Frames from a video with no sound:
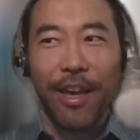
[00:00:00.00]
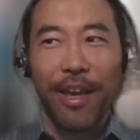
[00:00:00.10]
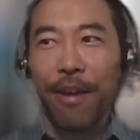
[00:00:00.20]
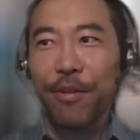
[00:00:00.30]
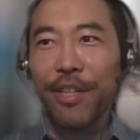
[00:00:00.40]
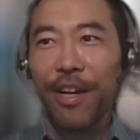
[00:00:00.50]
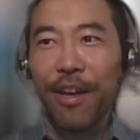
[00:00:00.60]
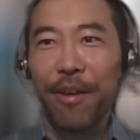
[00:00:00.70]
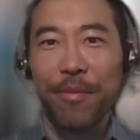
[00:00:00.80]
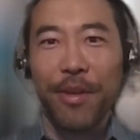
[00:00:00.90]
every
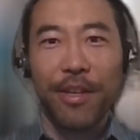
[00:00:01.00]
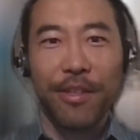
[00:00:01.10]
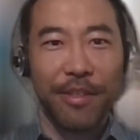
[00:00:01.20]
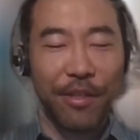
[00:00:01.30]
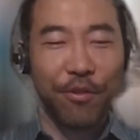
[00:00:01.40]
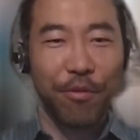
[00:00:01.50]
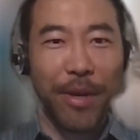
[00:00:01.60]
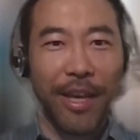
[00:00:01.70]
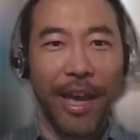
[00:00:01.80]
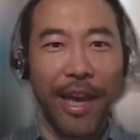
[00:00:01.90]
time the central
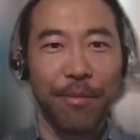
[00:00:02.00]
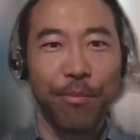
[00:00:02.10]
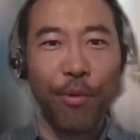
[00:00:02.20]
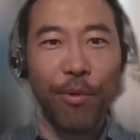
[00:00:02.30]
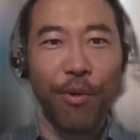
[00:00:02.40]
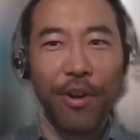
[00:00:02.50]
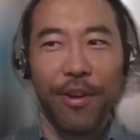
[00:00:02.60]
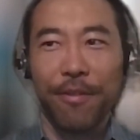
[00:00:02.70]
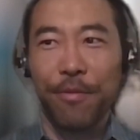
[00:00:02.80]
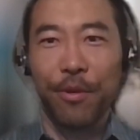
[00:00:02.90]
bank add more
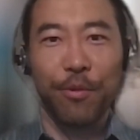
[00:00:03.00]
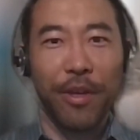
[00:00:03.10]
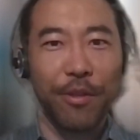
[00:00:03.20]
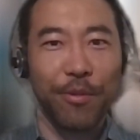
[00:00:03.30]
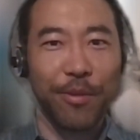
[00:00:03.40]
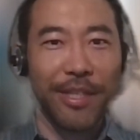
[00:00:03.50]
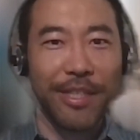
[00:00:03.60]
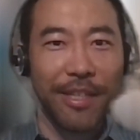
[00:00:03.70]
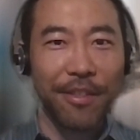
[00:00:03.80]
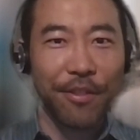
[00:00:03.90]
fuel into the
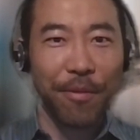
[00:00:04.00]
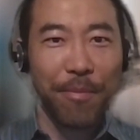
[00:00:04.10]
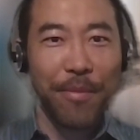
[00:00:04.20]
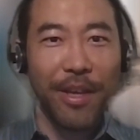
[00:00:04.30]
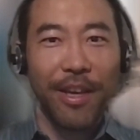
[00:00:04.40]
system,